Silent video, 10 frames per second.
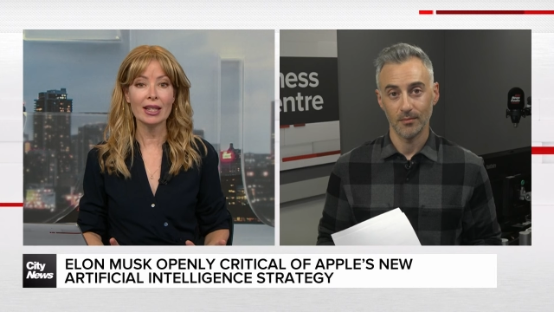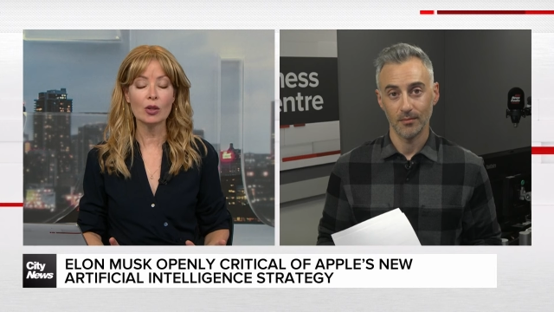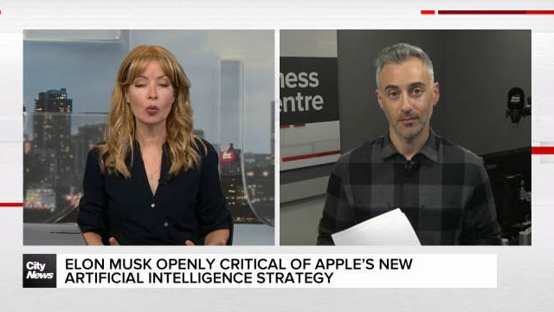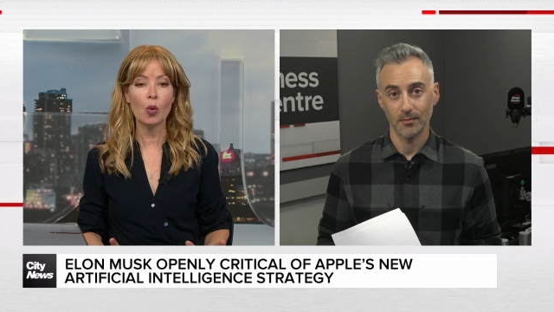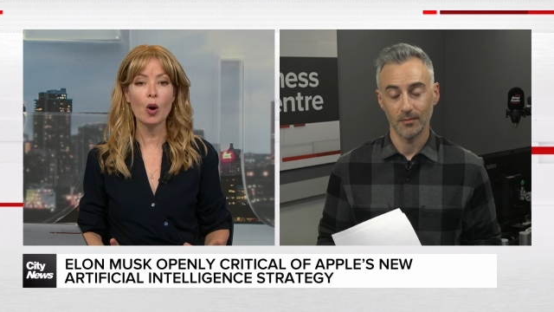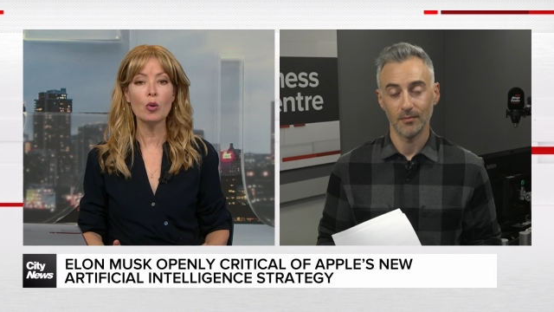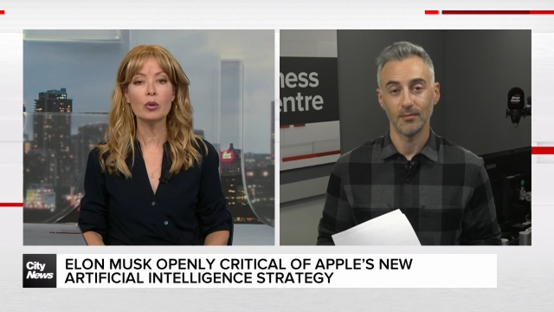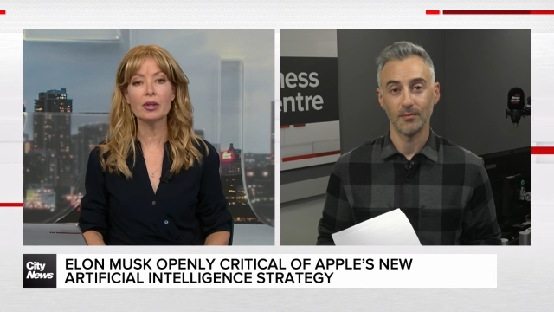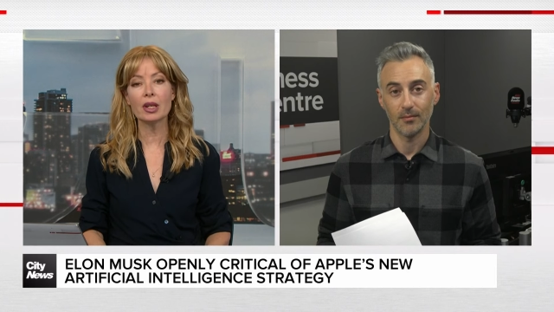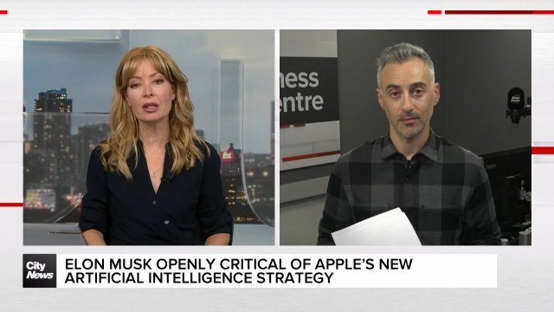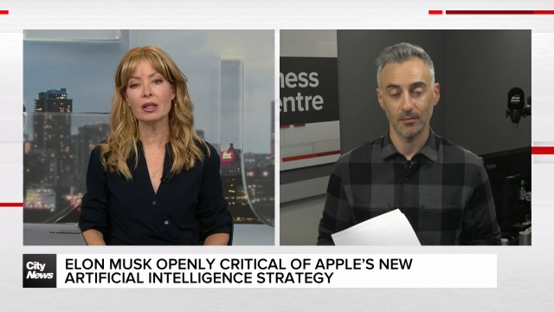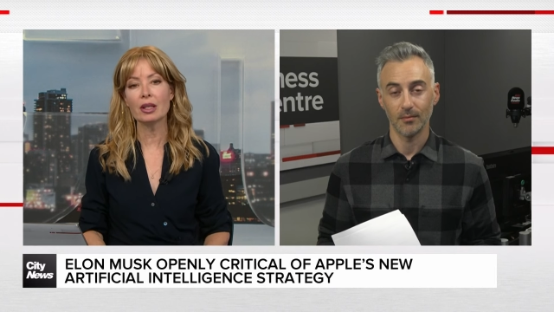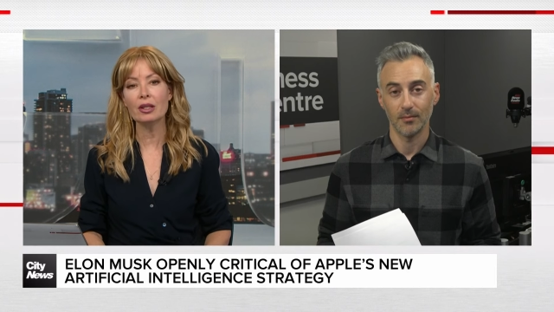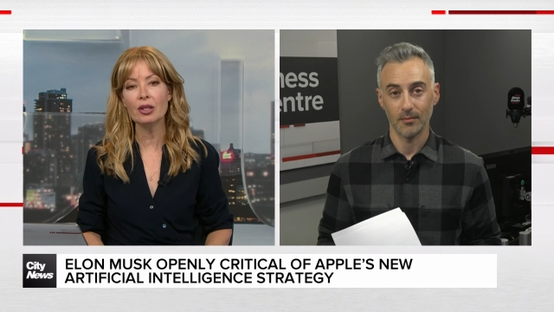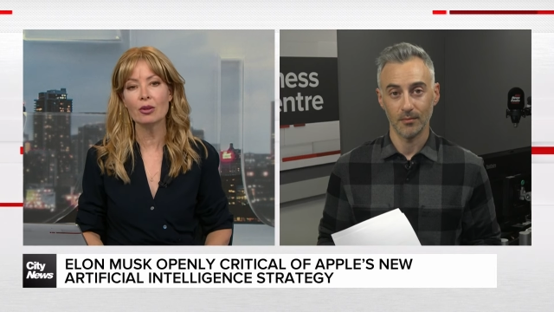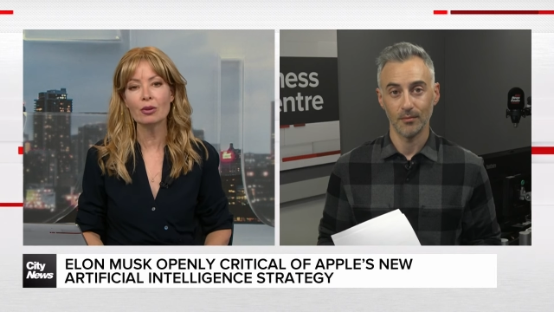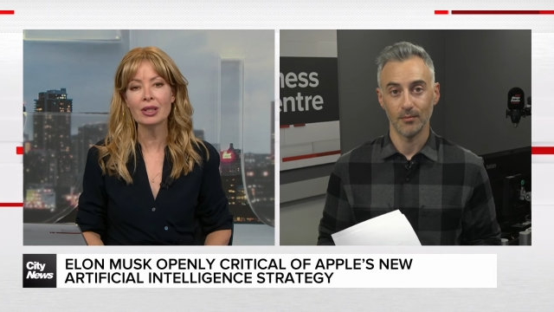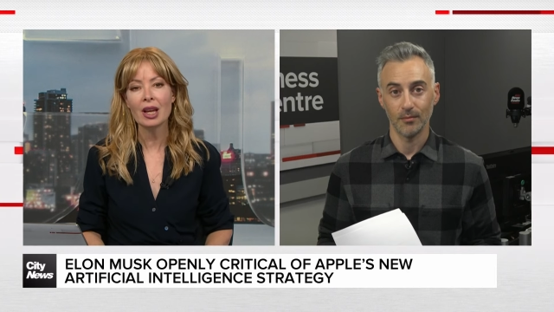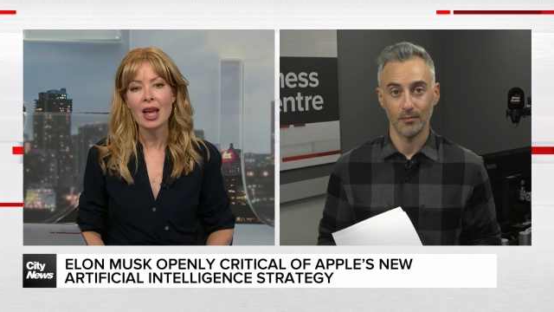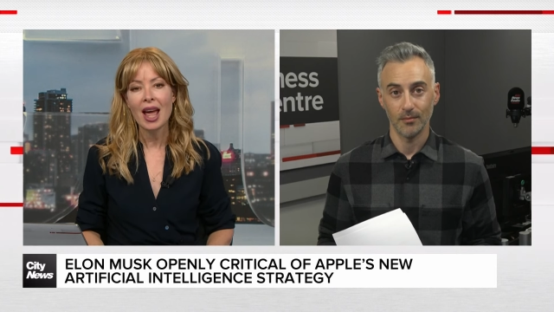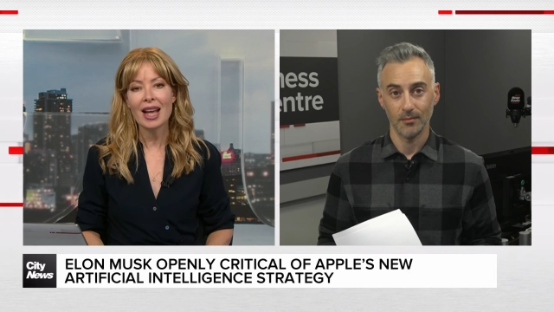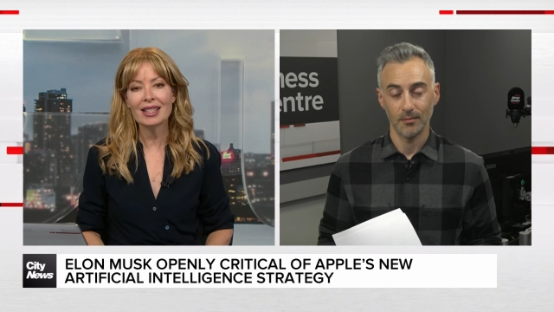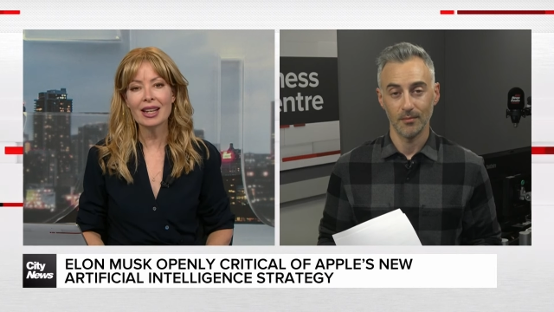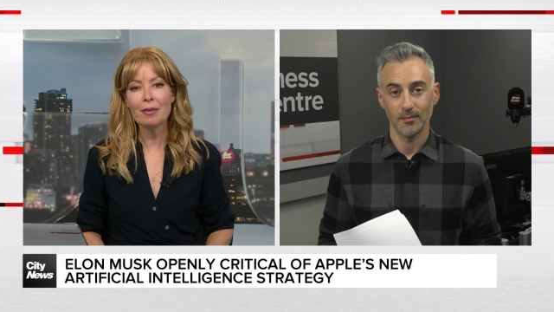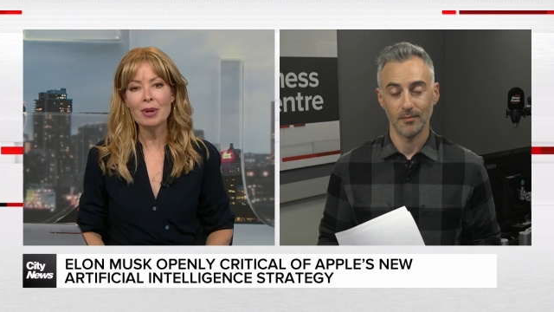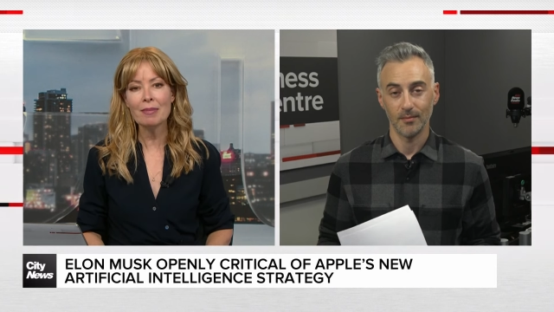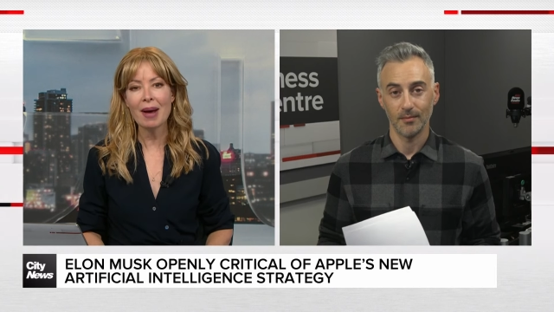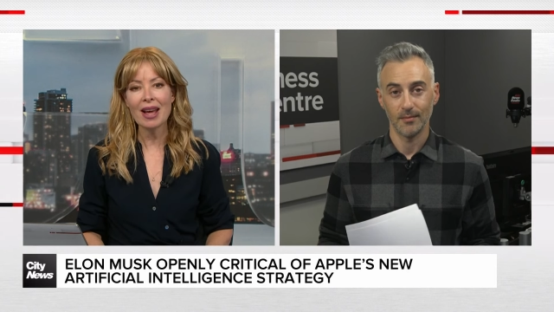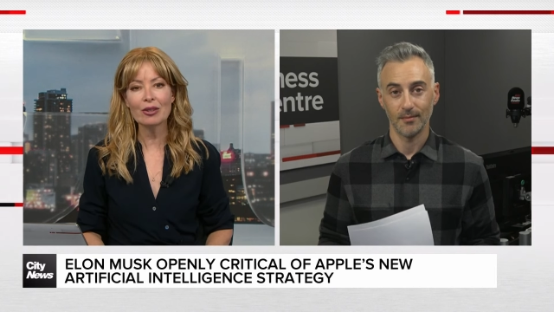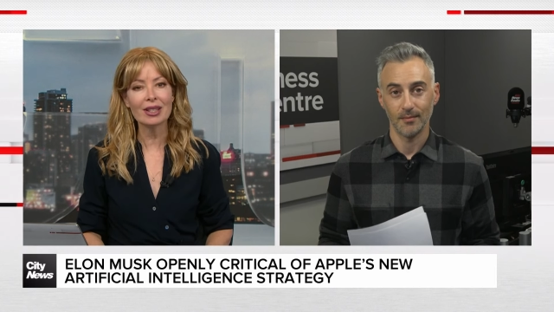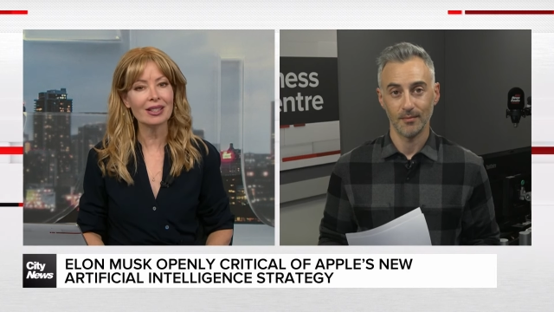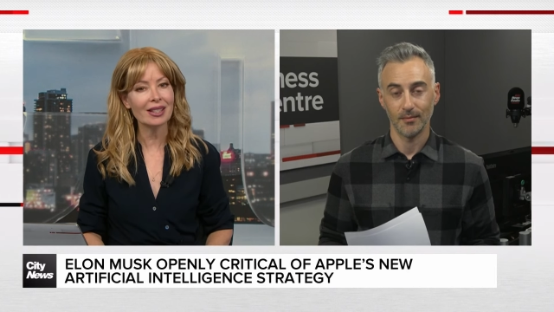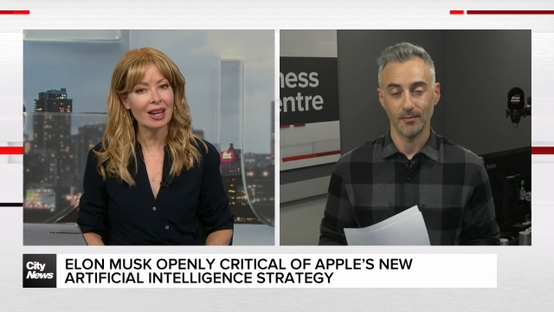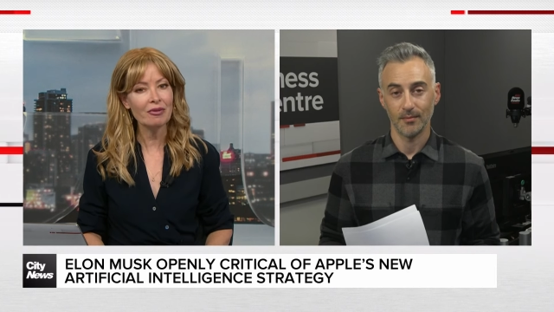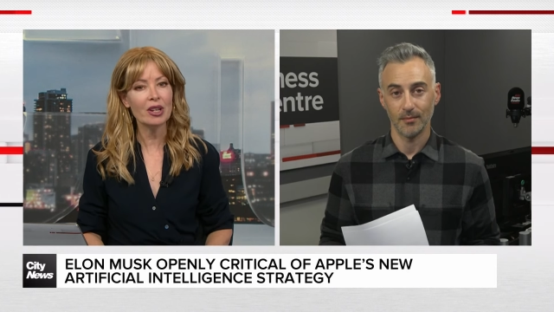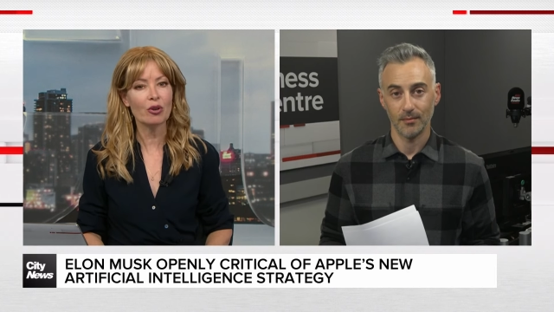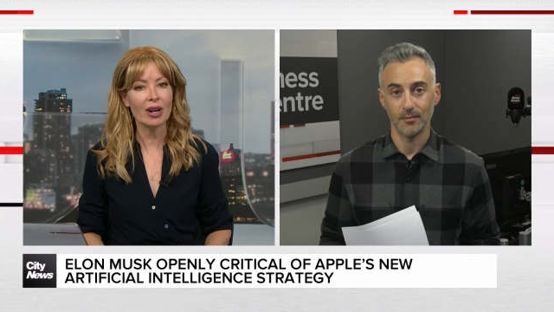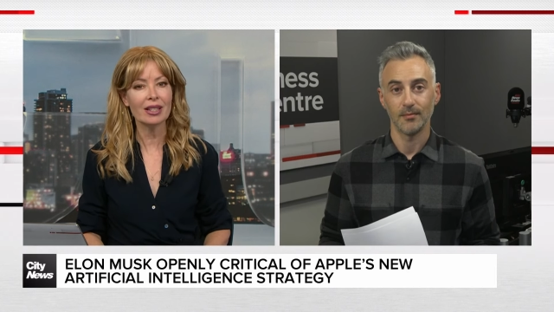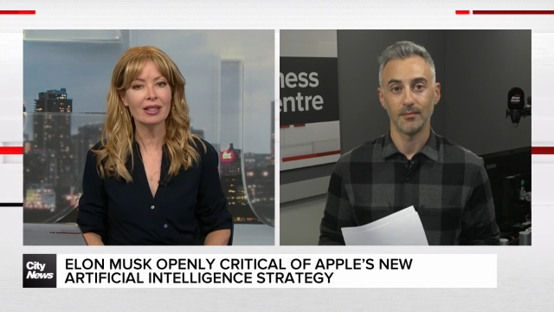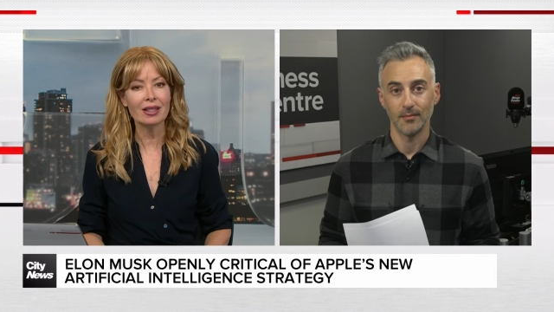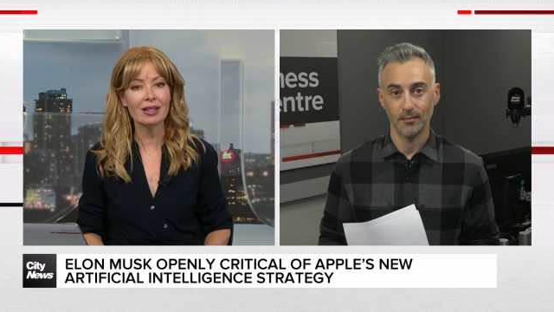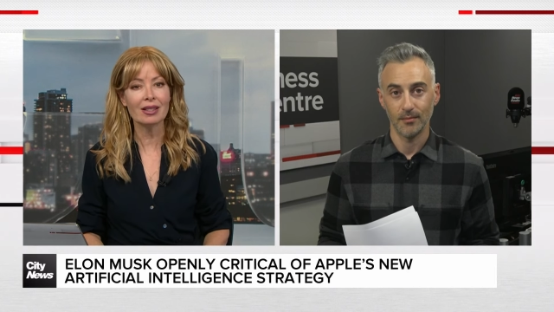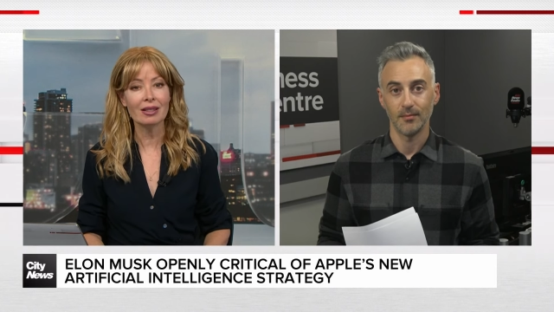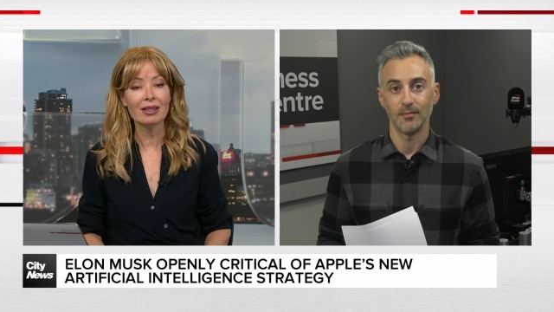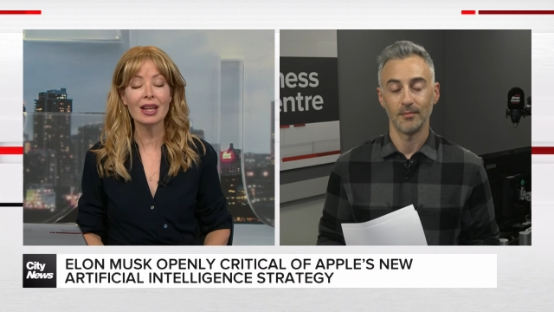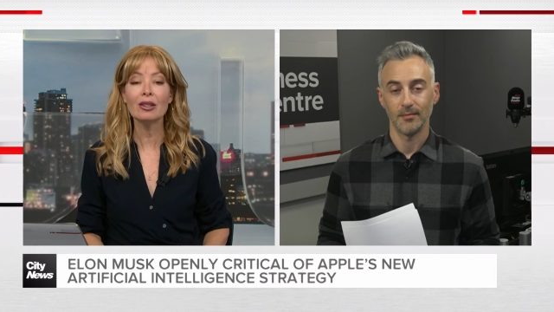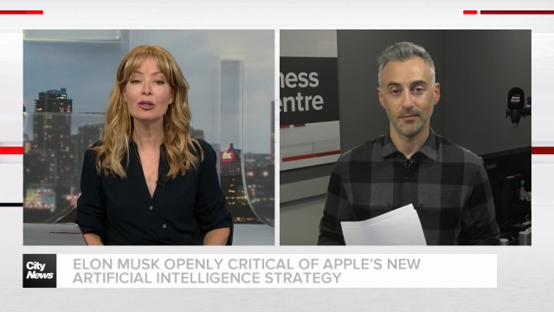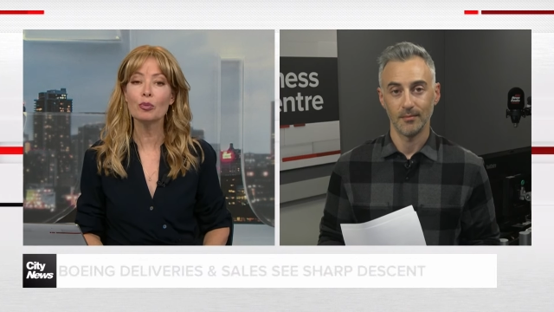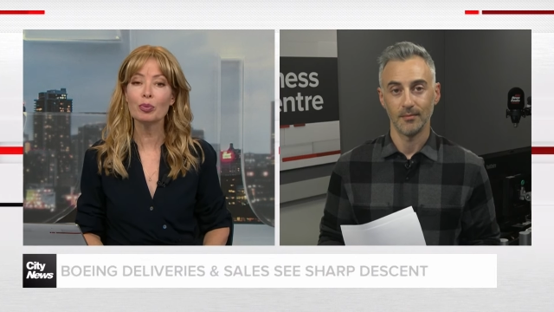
Speaker 1: Its woes continue. As the company battles a safety crisis, sales are